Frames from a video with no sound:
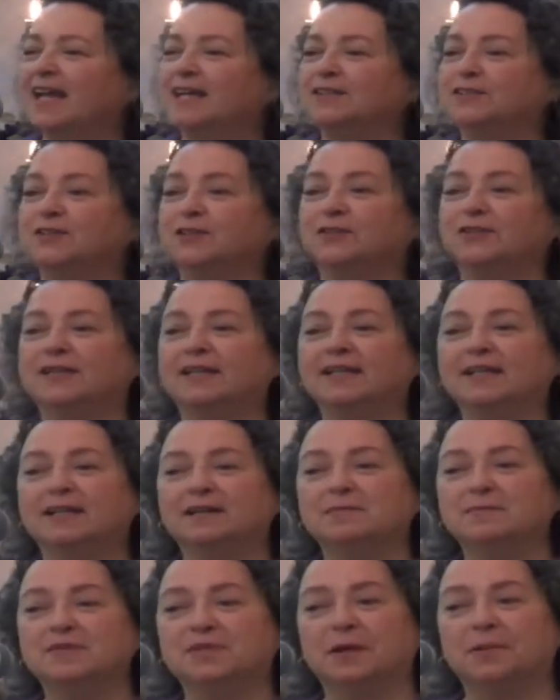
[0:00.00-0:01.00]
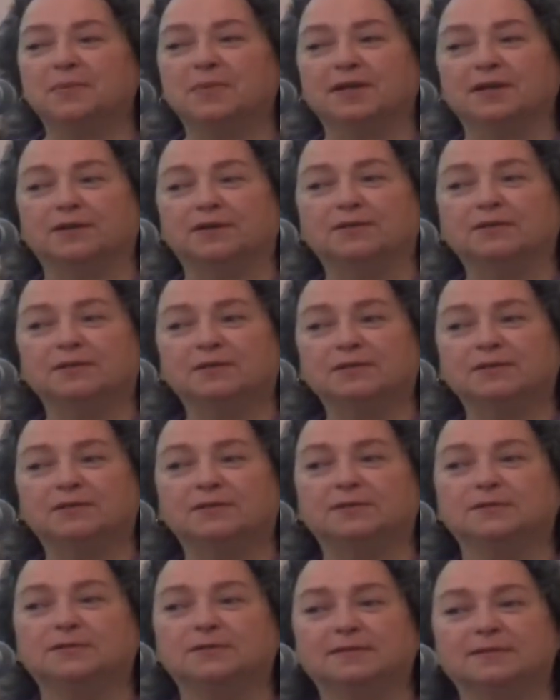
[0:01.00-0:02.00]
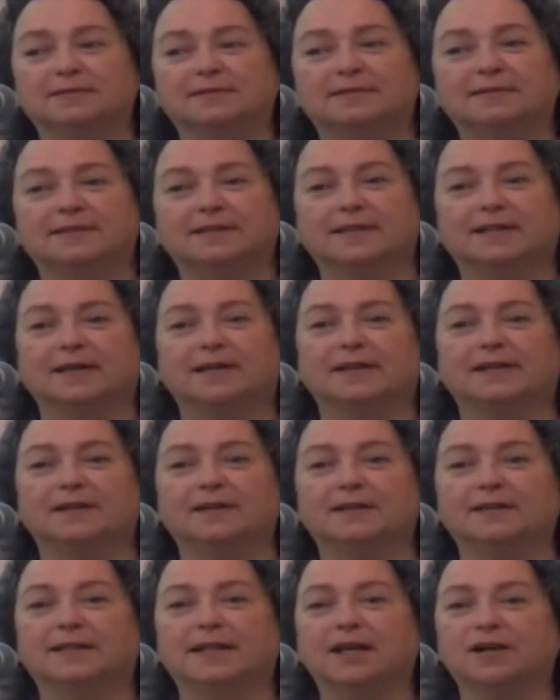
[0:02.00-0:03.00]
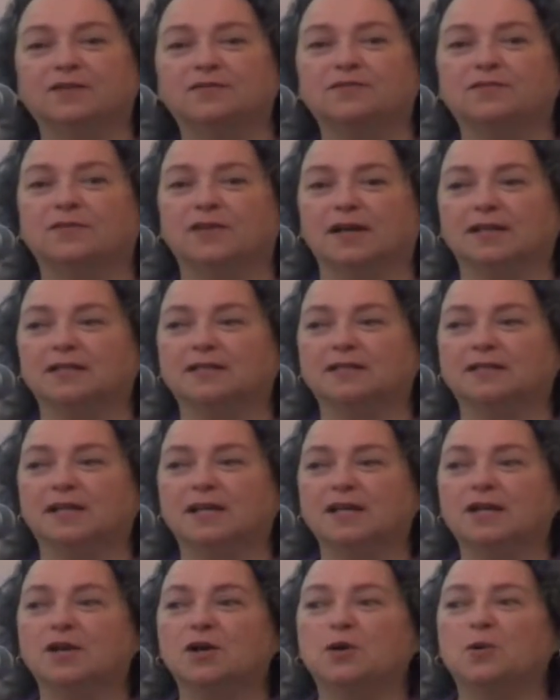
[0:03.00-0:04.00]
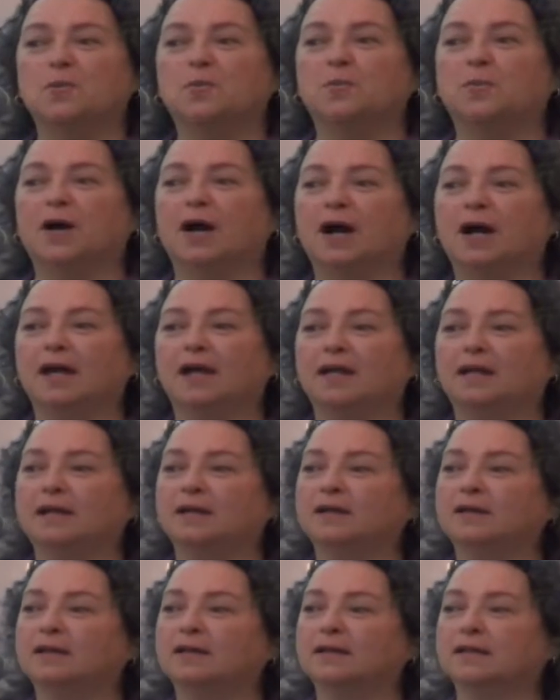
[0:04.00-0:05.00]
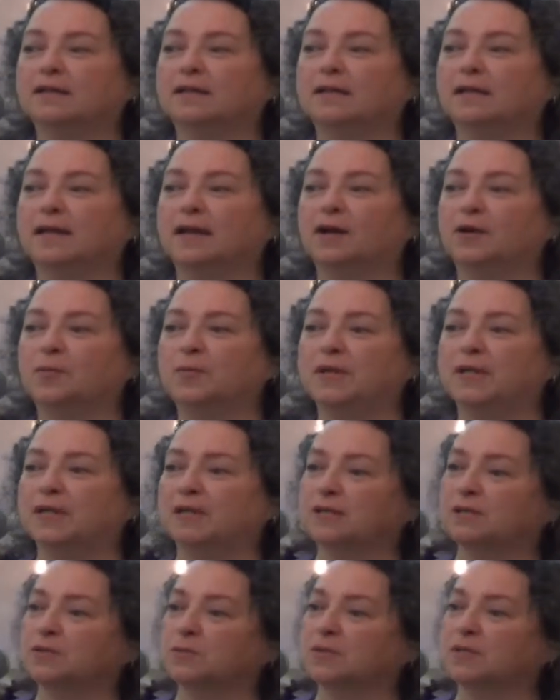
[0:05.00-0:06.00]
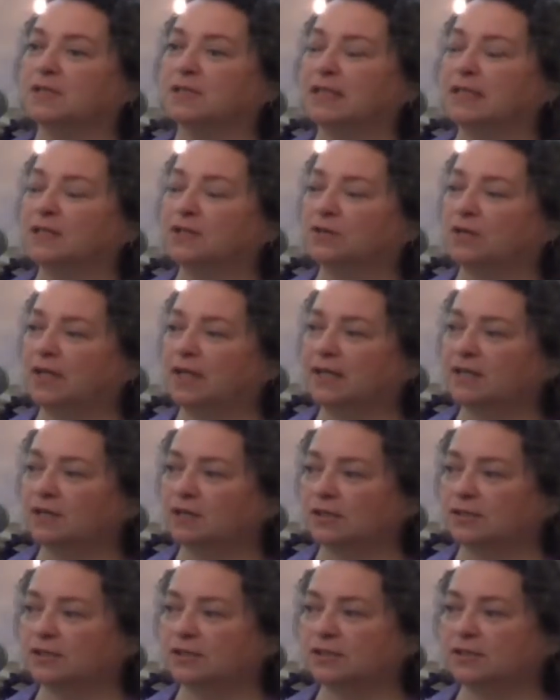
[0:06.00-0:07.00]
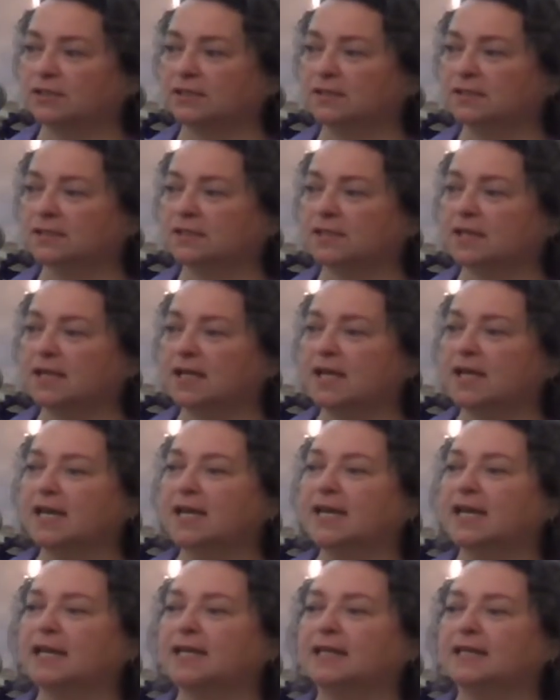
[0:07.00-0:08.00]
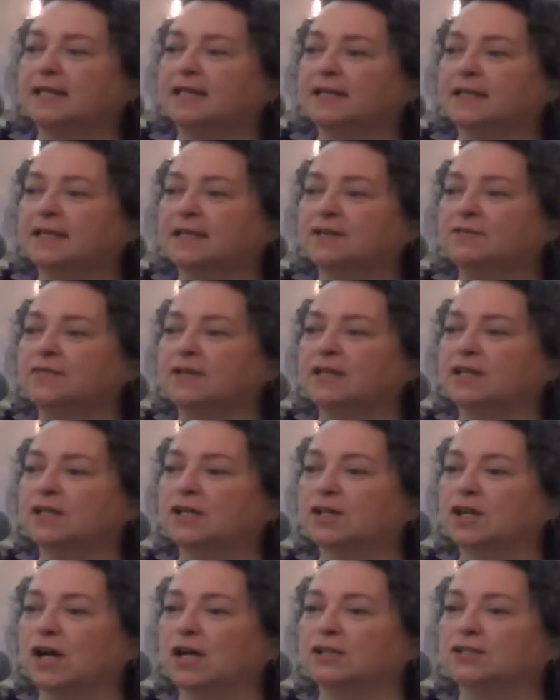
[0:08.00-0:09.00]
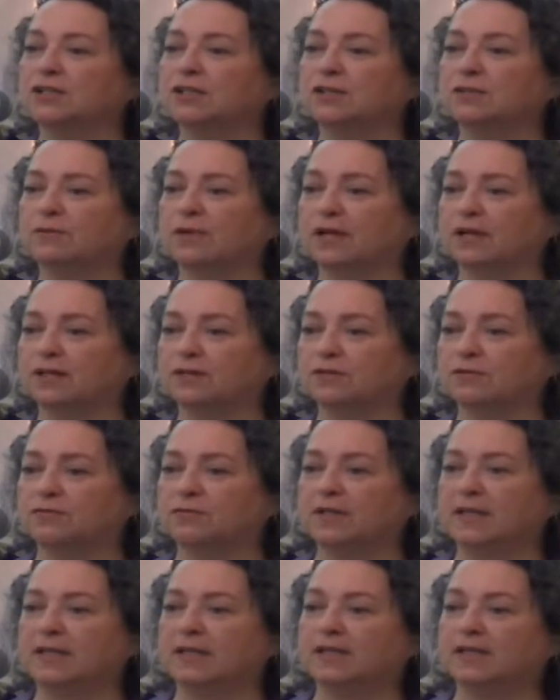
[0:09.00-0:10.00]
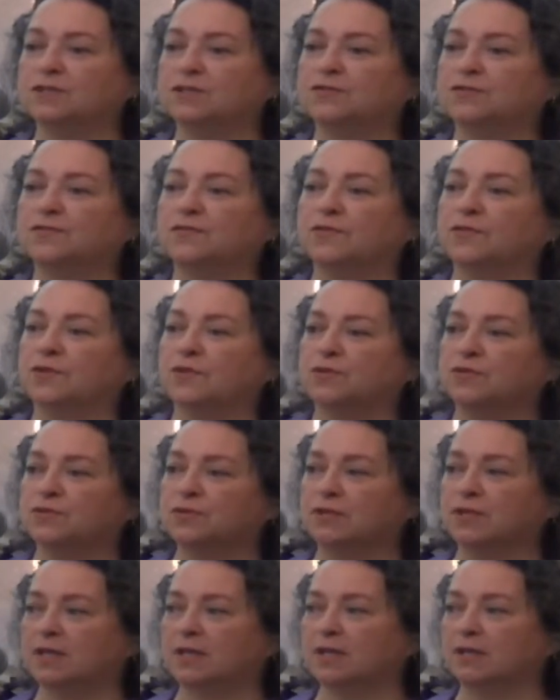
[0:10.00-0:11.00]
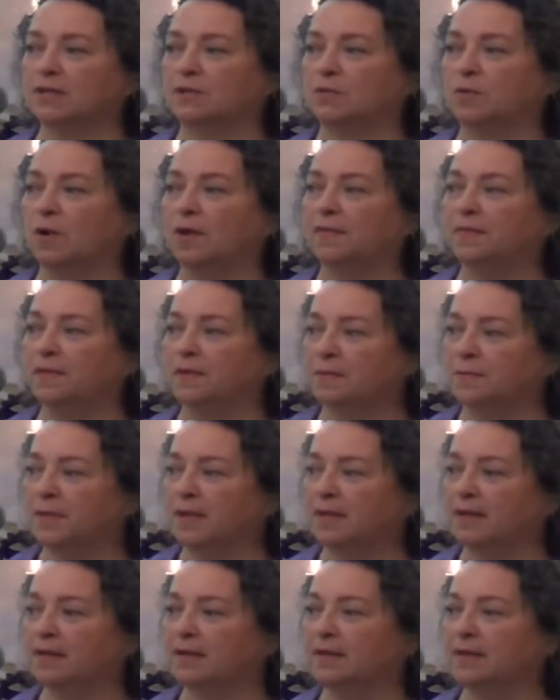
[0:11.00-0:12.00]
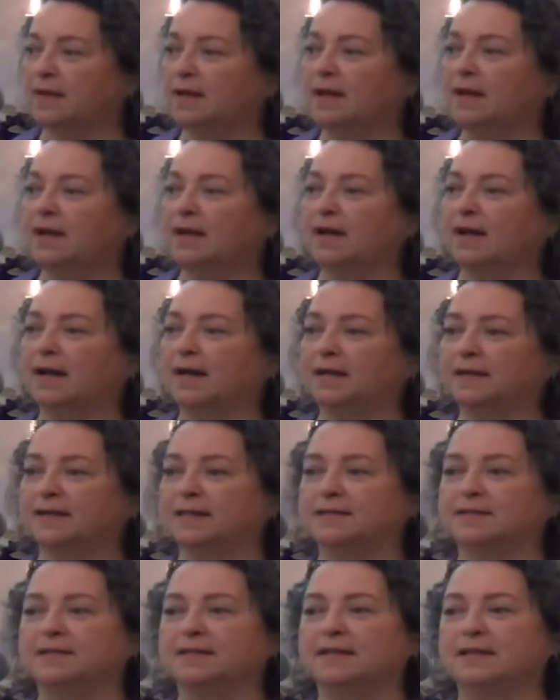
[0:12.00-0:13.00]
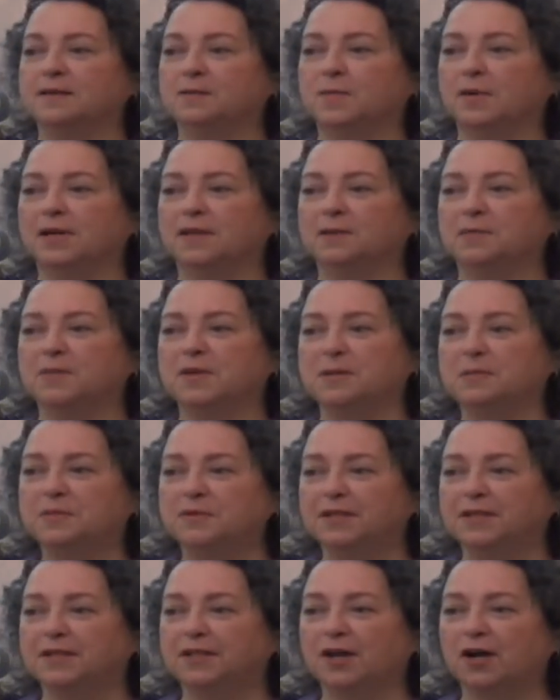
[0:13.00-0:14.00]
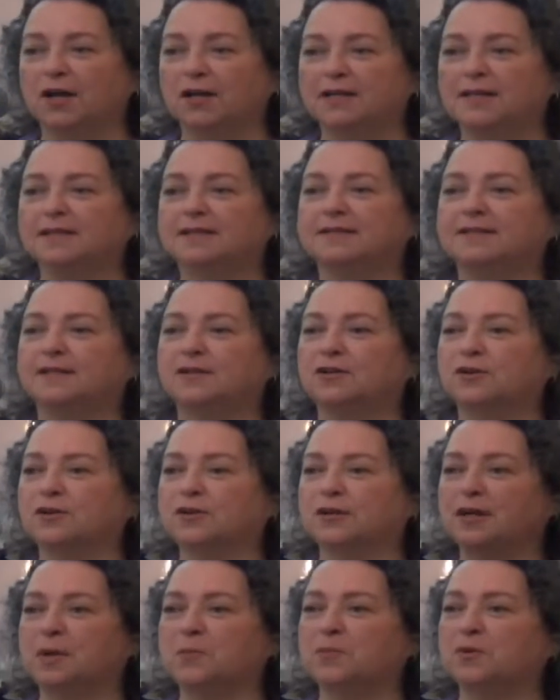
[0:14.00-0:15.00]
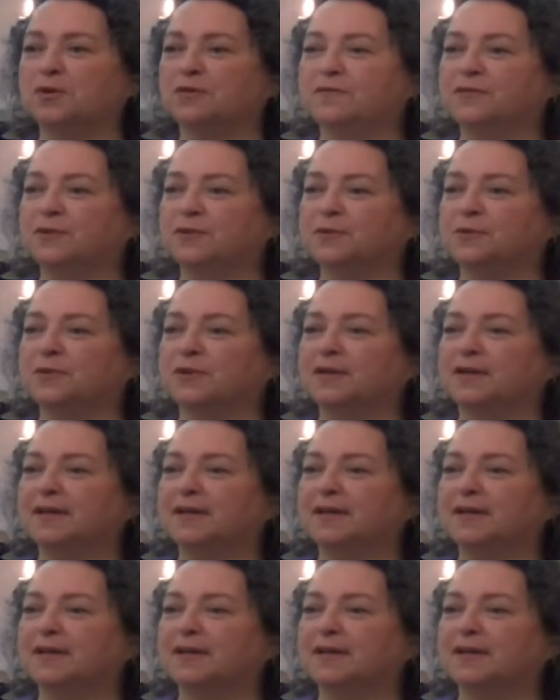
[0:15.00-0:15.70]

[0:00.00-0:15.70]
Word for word: And so he comes up here to uh, care for us by helping us with the inner light consciousness and giving Akashic record readings for those that want them. And I can see by the people in the audience, there are a number of you